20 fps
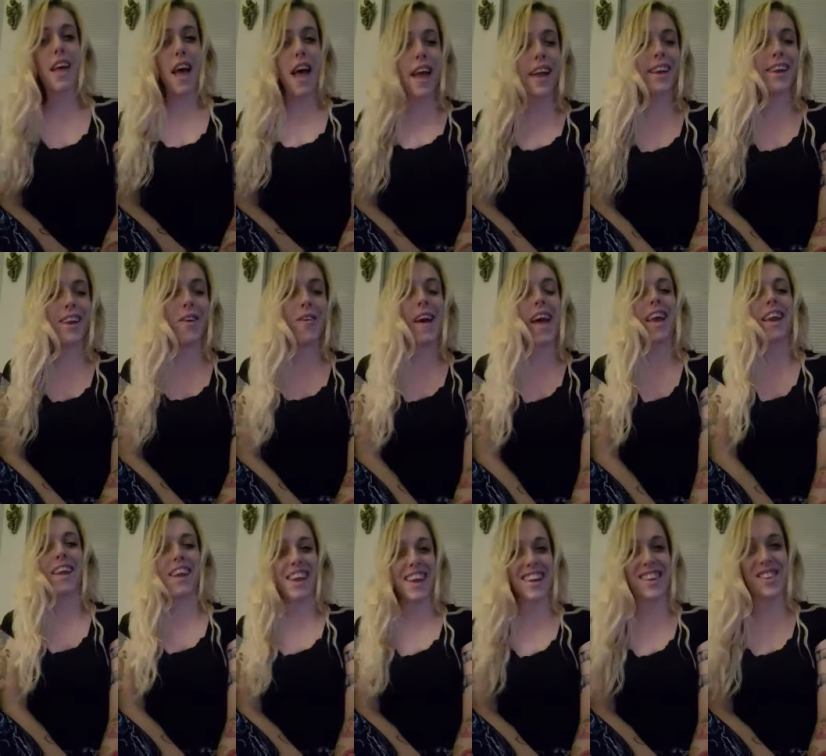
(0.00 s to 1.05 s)
I know how
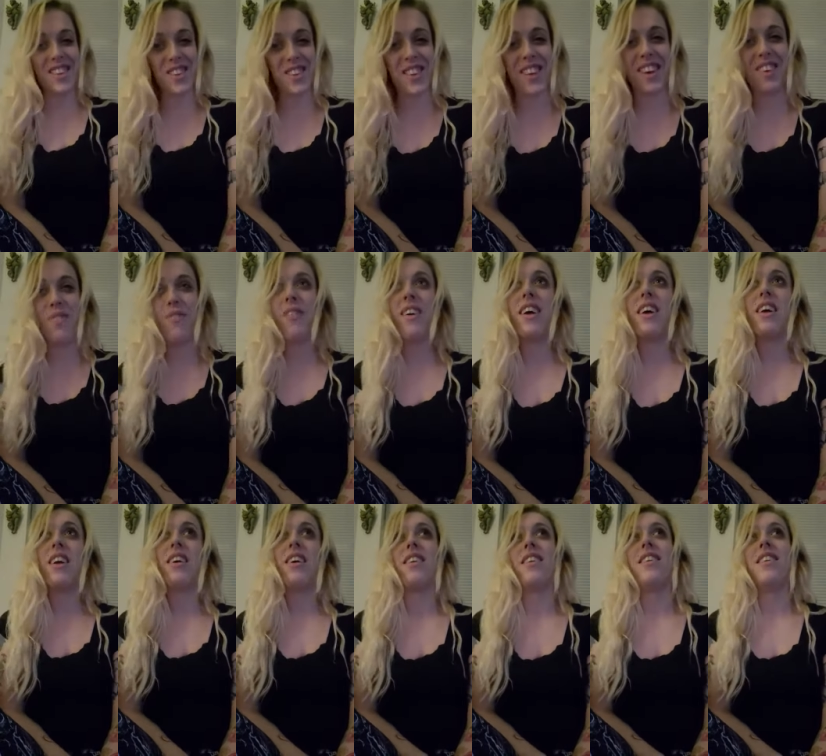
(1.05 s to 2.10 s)
to answer them.
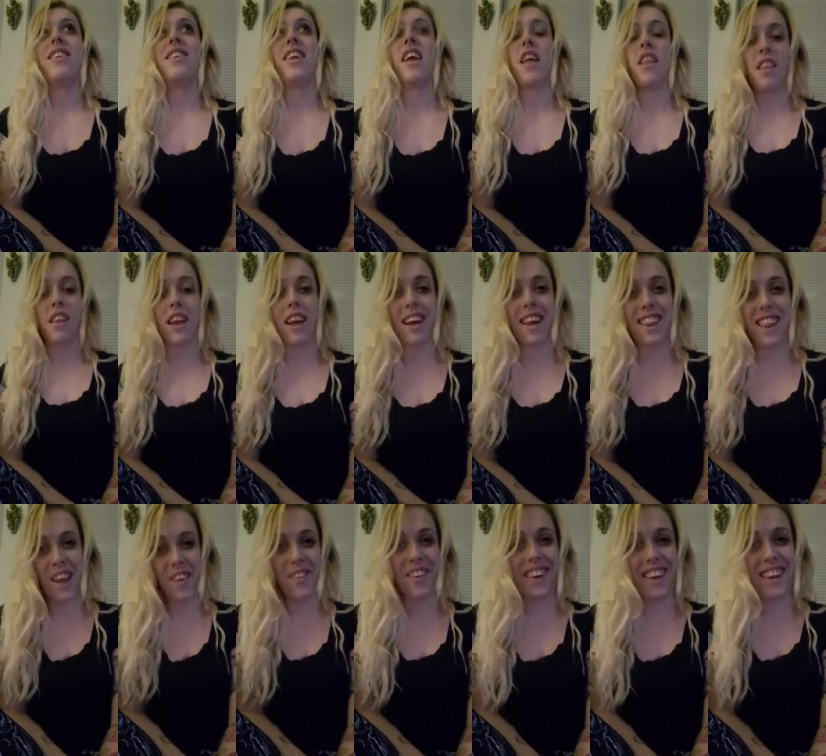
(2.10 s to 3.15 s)
As long as I
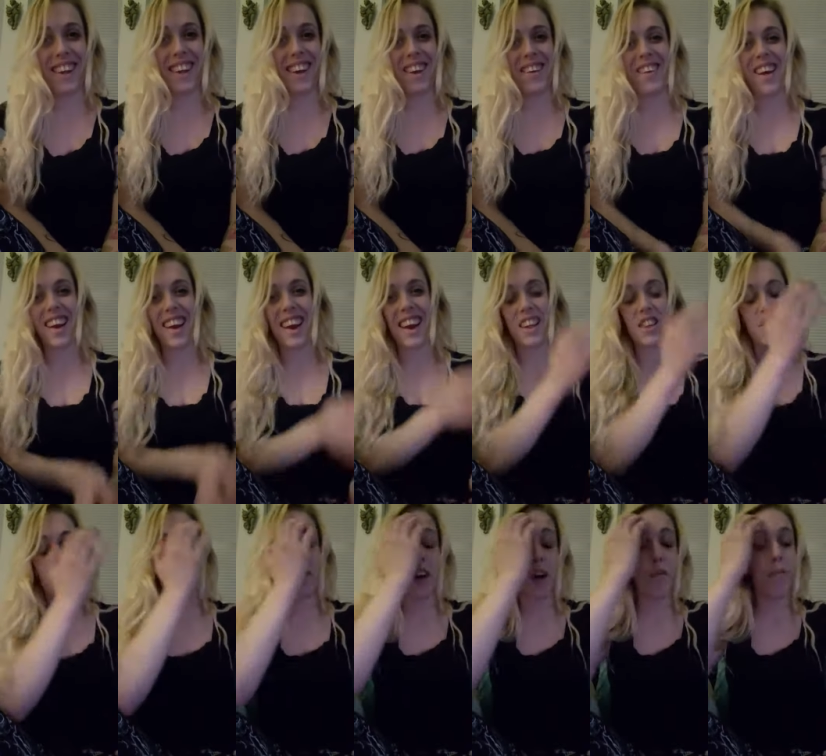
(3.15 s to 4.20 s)
really didn't know how to
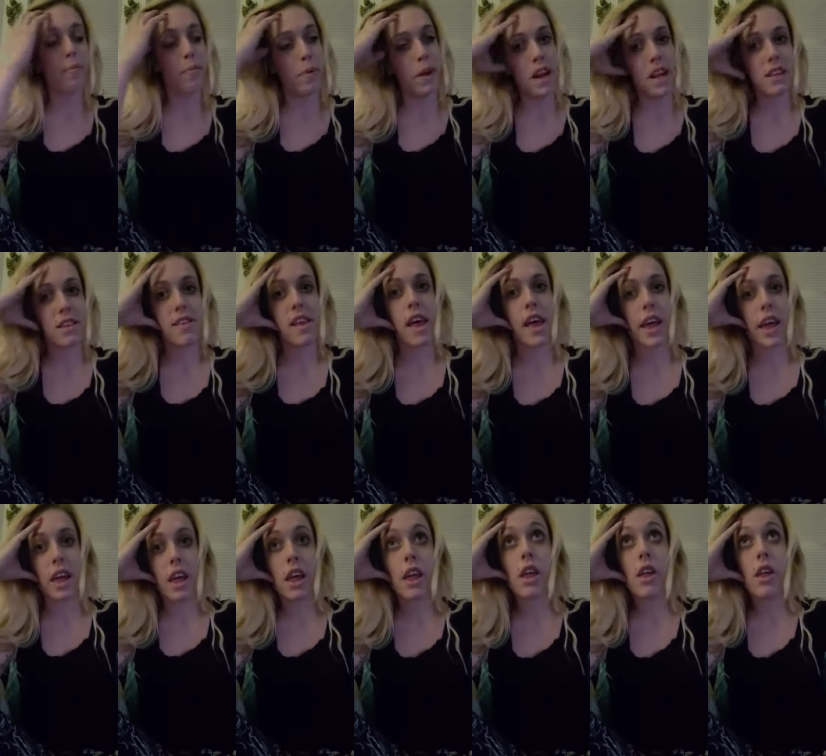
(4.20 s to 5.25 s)
answer them. But it's
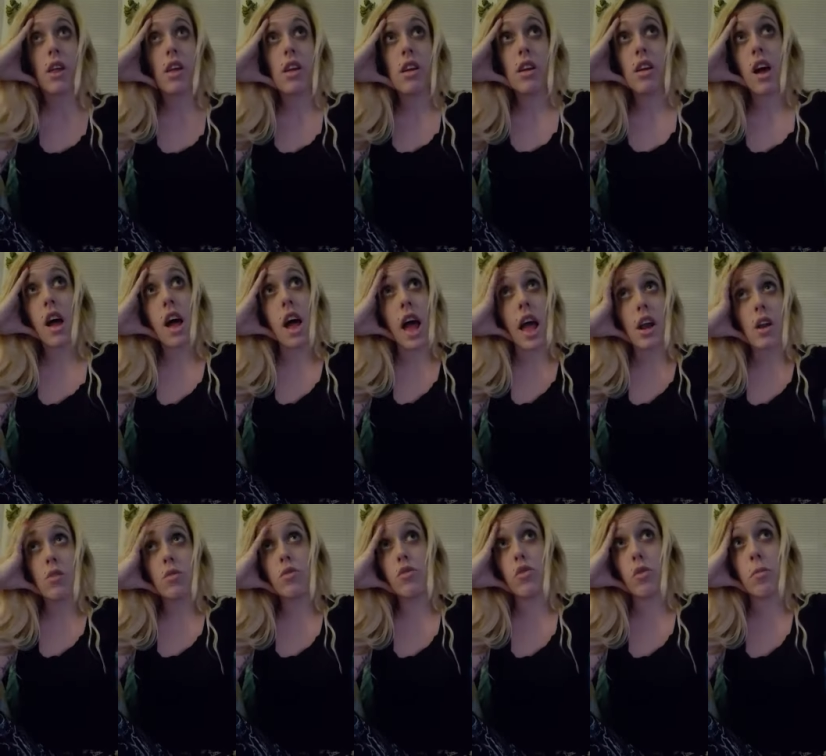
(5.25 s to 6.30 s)
like, I
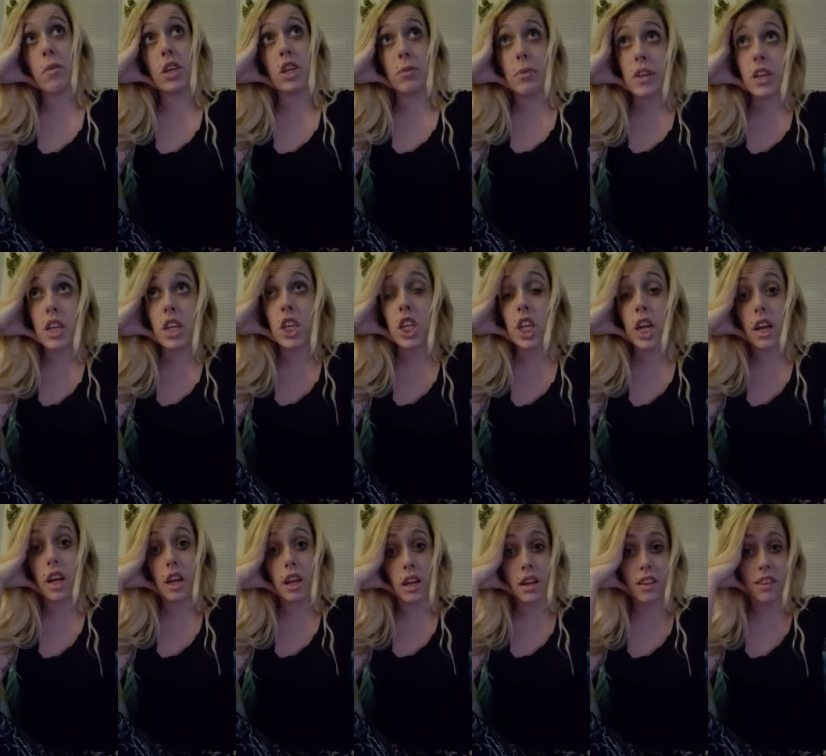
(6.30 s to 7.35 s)
know so much about this
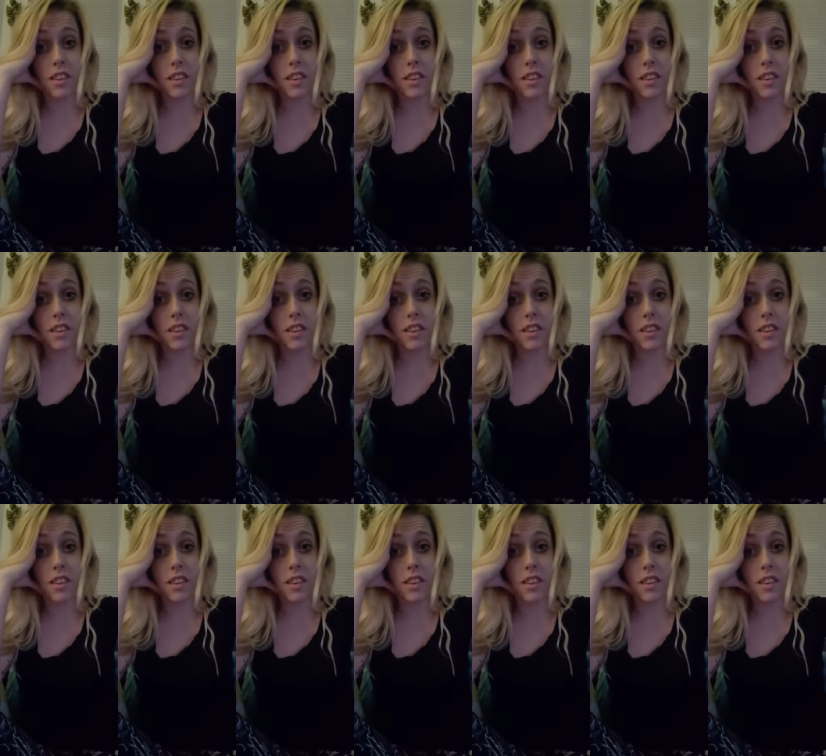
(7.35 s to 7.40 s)
shit.